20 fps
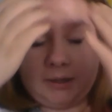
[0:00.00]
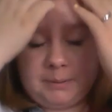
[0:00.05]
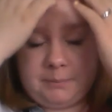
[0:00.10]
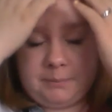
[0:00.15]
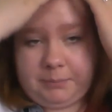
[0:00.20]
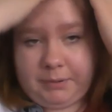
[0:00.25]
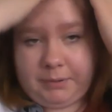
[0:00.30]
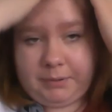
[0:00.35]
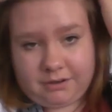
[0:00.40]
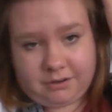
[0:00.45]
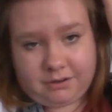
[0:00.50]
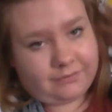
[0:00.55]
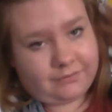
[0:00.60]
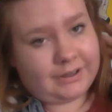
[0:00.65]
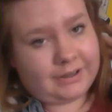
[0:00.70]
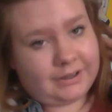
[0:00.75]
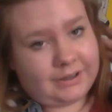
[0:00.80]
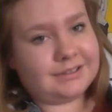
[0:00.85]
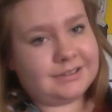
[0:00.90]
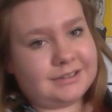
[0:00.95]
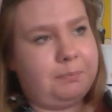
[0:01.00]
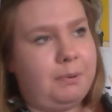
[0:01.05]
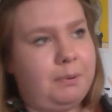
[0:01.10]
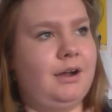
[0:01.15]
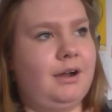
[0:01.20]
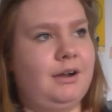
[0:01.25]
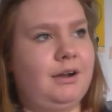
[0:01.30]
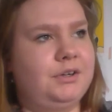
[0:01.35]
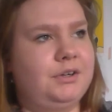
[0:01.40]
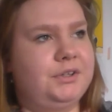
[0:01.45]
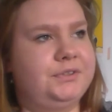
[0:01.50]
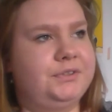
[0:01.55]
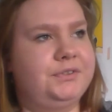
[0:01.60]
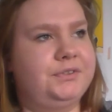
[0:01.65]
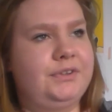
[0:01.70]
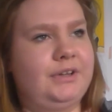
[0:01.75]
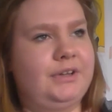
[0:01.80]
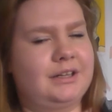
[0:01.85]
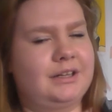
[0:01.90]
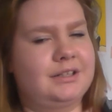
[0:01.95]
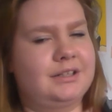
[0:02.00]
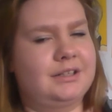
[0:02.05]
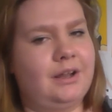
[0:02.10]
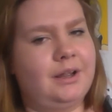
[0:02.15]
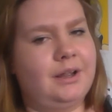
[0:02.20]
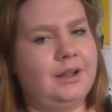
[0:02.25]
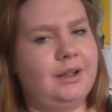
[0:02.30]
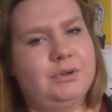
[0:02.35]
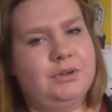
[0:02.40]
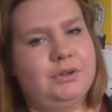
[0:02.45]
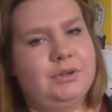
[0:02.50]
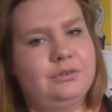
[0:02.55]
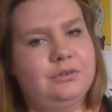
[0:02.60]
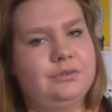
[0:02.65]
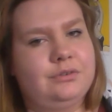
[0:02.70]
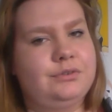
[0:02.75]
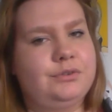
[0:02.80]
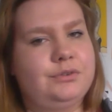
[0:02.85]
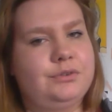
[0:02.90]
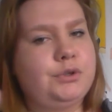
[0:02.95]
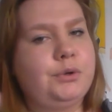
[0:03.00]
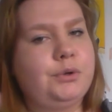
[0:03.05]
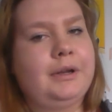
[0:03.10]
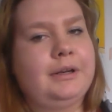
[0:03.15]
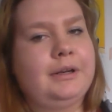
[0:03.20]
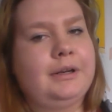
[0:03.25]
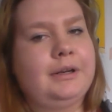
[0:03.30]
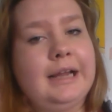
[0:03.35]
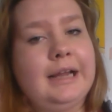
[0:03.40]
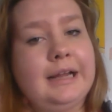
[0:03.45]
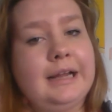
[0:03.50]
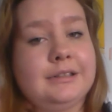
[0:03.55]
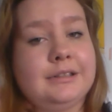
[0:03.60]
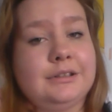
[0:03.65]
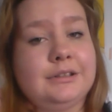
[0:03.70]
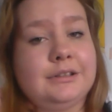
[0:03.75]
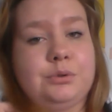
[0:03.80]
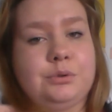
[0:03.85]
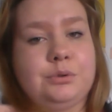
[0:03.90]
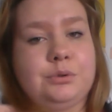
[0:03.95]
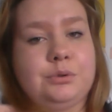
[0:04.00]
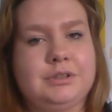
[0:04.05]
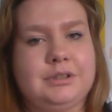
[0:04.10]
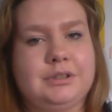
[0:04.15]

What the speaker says: but that's part of the excitement of doing the access course,